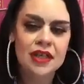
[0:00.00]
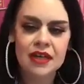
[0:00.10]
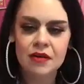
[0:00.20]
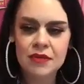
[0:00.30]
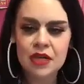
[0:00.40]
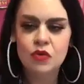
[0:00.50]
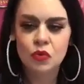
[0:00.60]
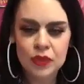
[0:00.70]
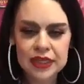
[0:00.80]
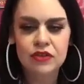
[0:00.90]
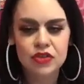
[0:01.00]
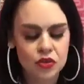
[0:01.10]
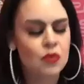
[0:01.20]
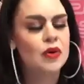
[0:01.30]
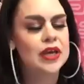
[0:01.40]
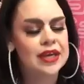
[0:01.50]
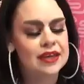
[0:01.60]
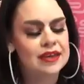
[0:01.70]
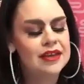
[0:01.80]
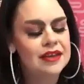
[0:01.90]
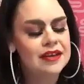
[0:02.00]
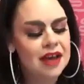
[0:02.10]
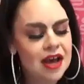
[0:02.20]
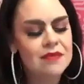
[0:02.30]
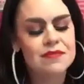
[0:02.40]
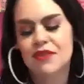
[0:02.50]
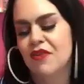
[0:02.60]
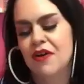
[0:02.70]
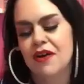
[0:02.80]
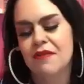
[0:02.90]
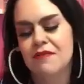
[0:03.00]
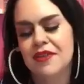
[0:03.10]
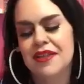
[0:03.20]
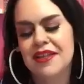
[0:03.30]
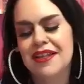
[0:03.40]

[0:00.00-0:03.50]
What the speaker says: And real joy comes from